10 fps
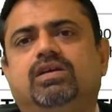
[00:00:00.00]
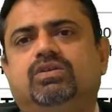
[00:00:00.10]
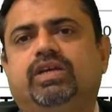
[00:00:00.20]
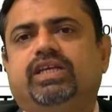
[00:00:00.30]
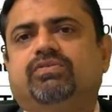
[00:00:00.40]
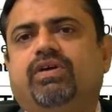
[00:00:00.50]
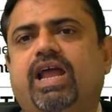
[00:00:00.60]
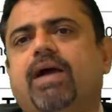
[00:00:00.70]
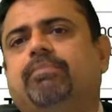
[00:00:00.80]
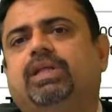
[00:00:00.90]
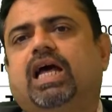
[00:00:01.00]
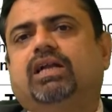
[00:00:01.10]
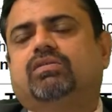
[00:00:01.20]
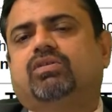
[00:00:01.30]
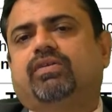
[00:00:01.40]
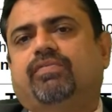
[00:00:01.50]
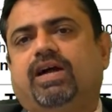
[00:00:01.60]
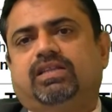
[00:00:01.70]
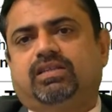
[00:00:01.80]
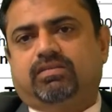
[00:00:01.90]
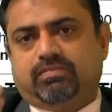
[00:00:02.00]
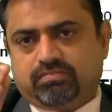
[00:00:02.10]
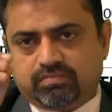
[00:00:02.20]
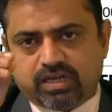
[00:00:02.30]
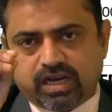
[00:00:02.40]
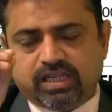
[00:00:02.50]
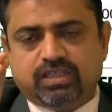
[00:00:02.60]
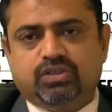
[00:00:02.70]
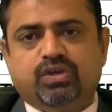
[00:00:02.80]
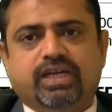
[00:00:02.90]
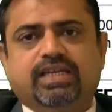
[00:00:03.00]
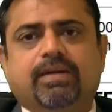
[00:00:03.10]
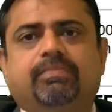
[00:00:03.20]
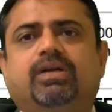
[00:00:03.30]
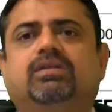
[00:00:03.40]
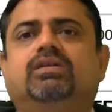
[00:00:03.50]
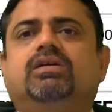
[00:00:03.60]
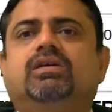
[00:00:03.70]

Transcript: So he is very happy that, okay, fine, the drainage issue has happened